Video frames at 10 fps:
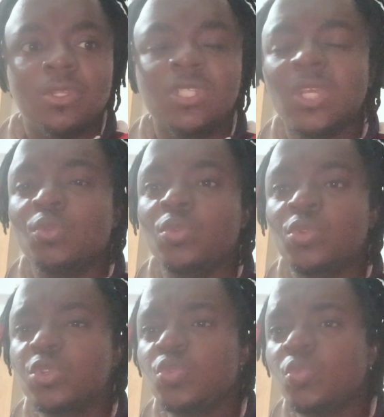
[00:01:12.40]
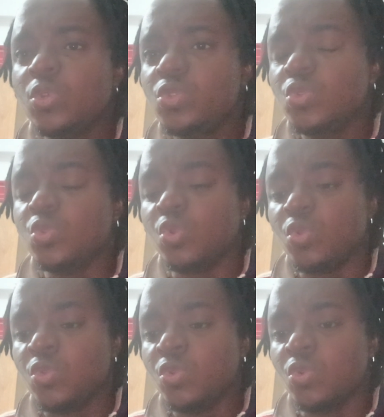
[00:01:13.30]
they will not want you to
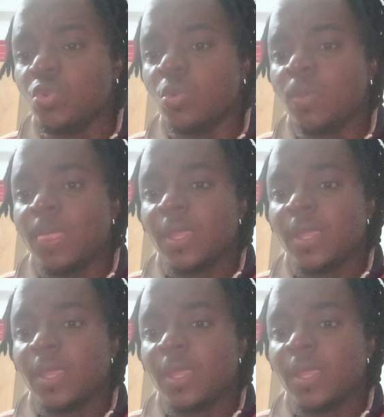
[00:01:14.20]
do